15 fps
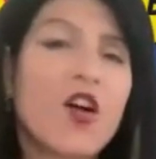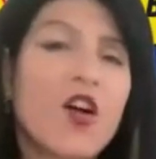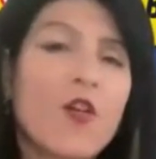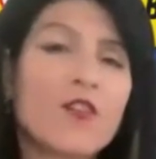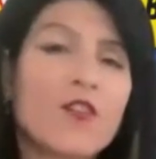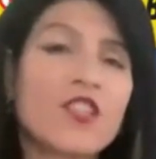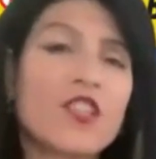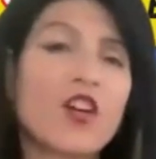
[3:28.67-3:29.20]

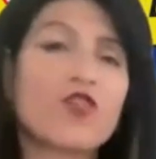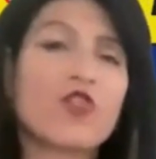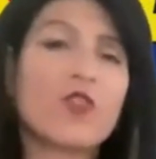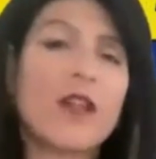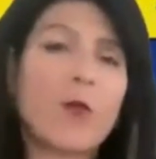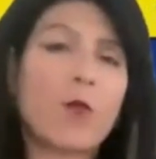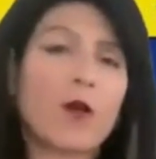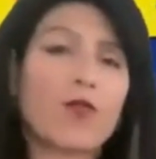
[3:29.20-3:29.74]
Arts and Culture
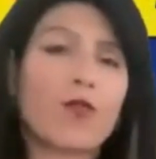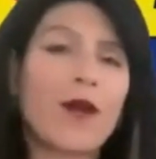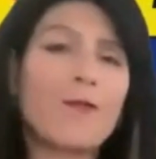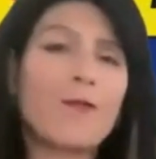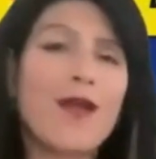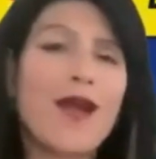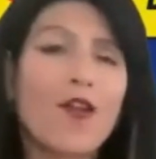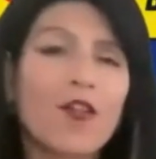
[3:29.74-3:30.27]
Network
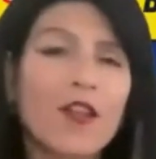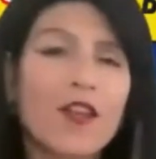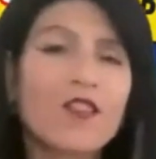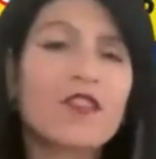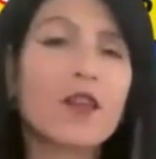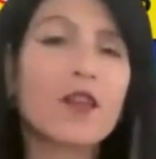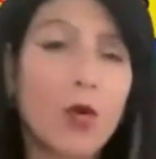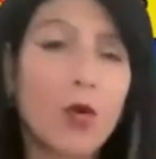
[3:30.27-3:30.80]
primarily
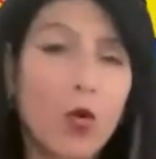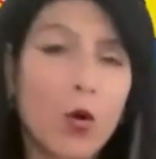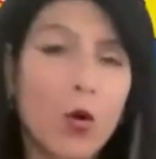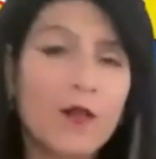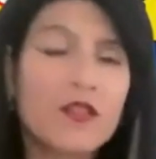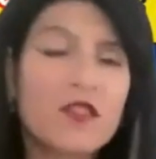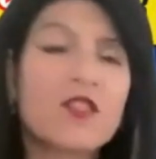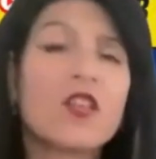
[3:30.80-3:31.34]

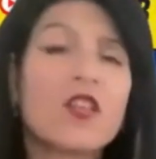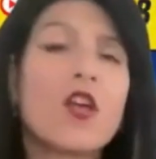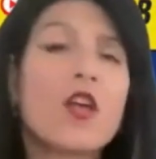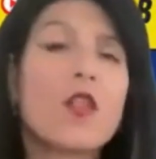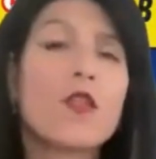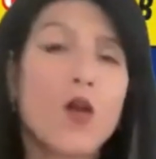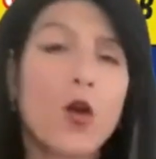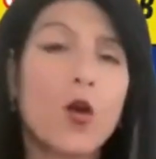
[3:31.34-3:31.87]
supports
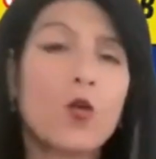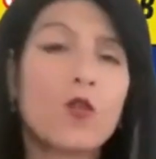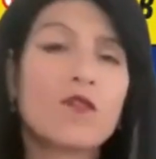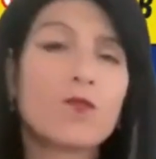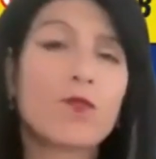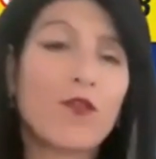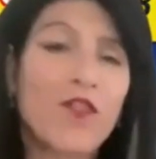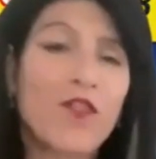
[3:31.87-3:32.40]
those
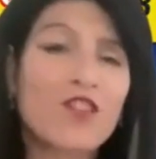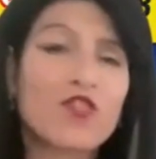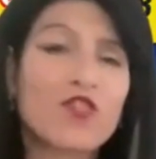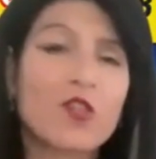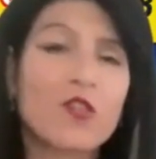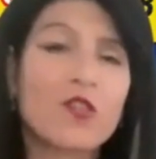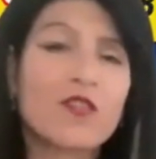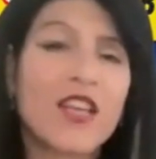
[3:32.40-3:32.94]

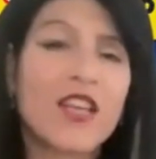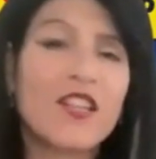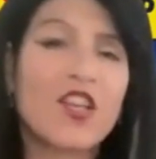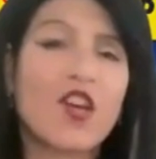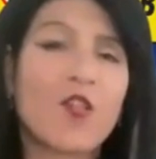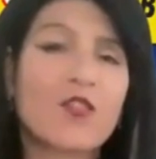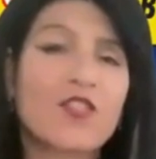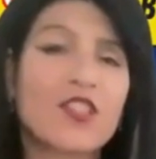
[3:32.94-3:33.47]
professionals in the
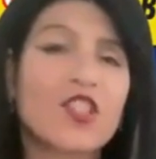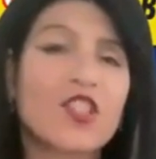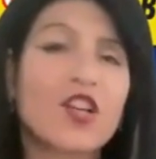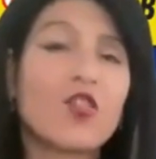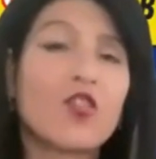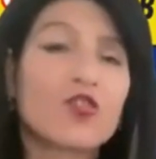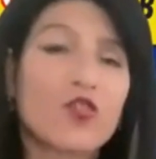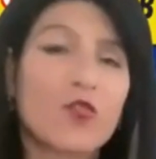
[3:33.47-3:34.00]
arts and
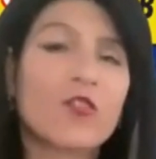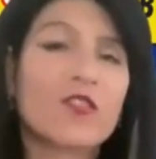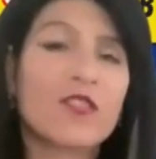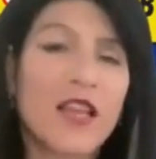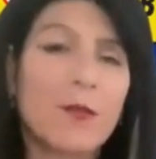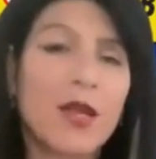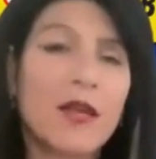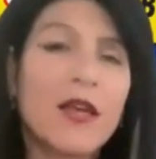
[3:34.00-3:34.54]
cultural
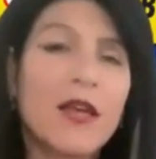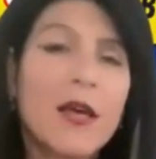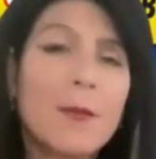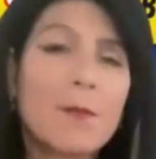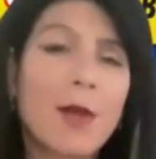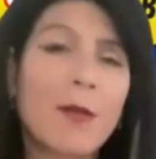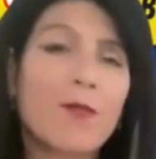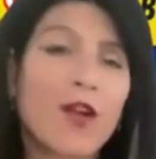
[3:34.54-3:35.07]
segment
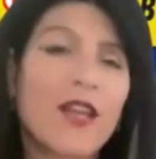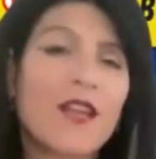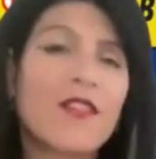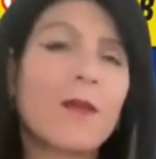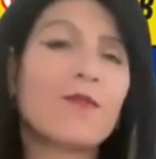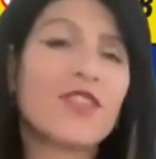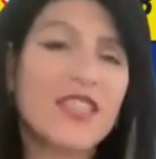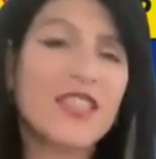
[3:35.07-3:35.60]
by bringing
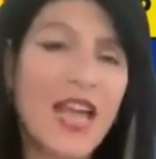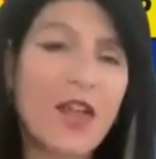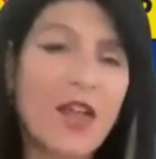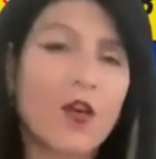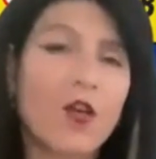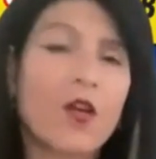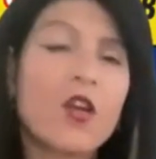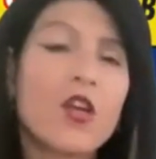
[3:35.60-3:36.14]
them
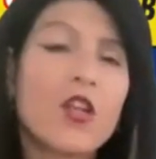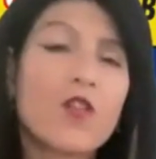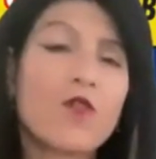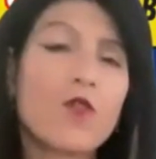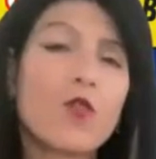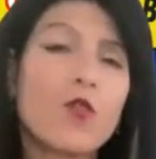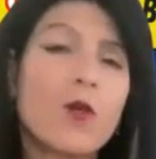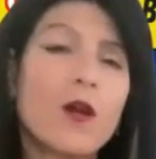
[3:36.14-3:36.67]
together
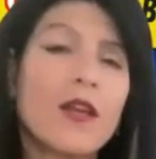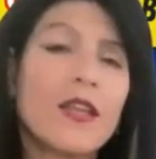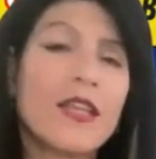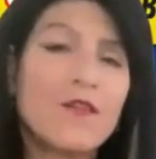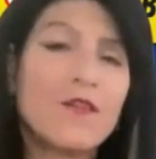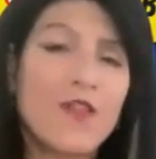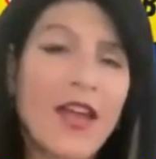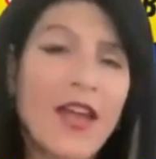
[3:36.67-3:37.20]
through
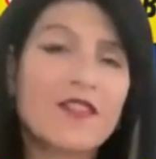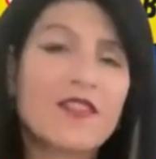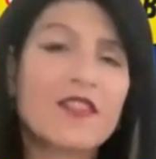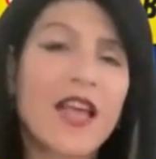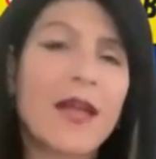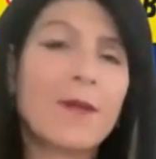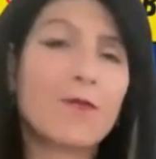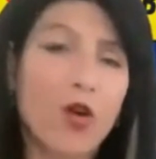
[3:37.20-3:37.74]
events
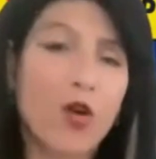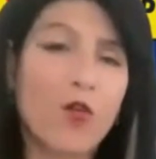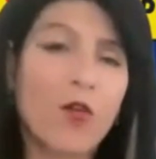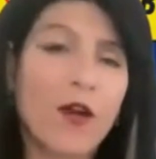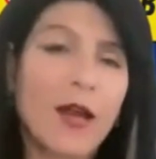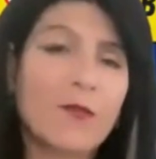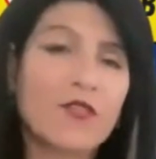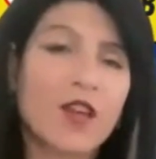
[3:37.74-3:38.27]
and
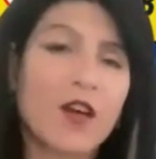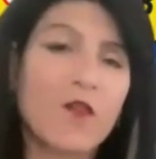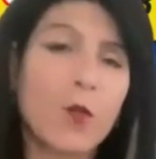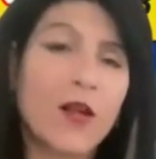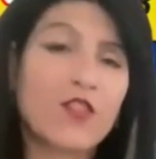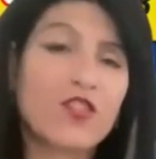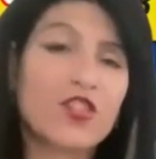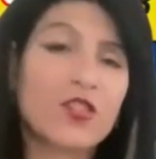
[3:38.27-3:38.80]
programs, of
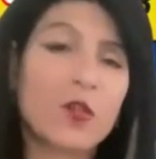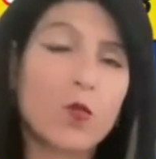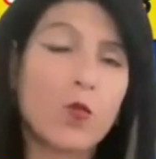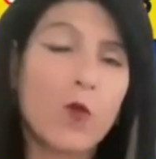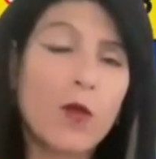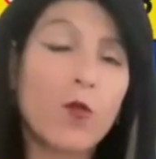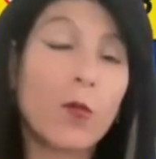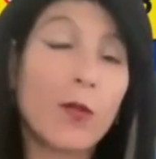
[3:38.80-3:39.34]
which
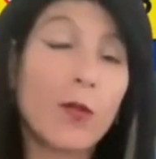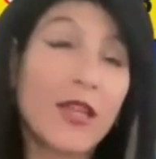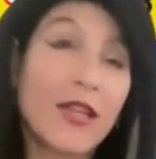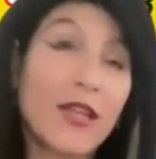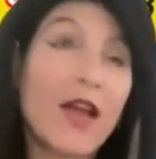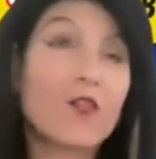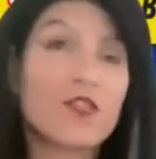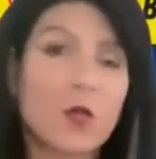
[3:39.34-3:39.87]
we will be
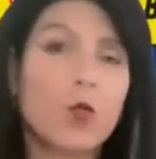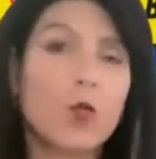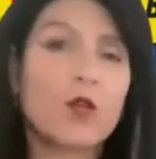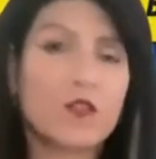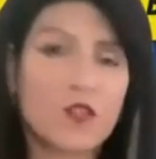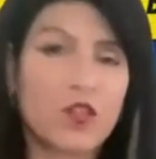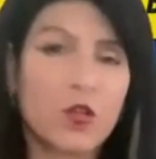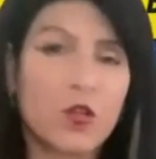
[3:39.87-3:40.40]
announcing one
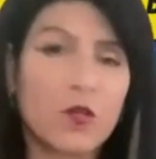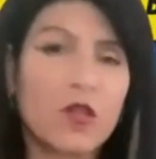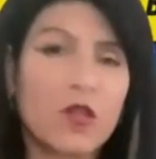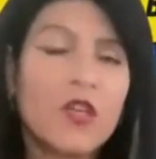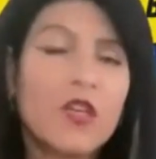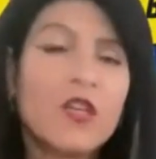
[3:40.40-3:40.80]
soon.